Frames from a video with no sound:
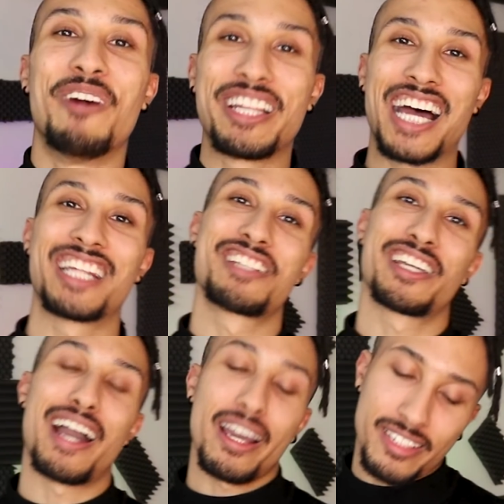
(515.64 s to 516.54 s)
But that is
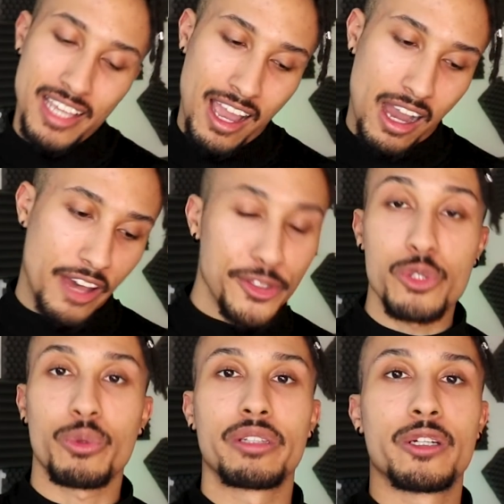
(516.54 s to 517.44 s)
it, guys. Uh,
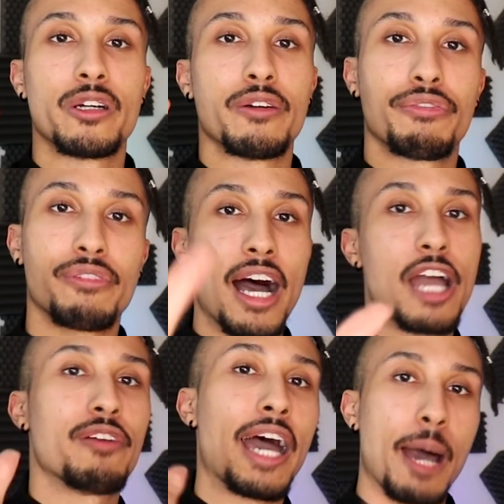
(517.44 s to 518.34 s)
those were the five